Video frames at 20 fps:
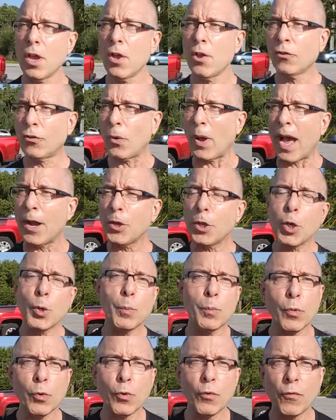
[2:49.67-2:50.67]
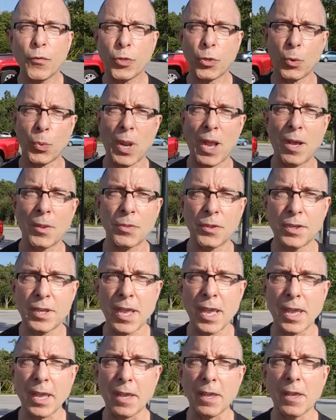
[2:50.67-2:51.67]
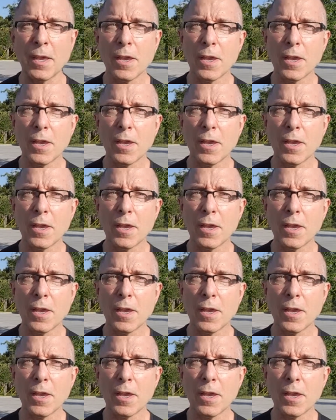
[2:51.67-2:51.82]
So how do you move throughout the day?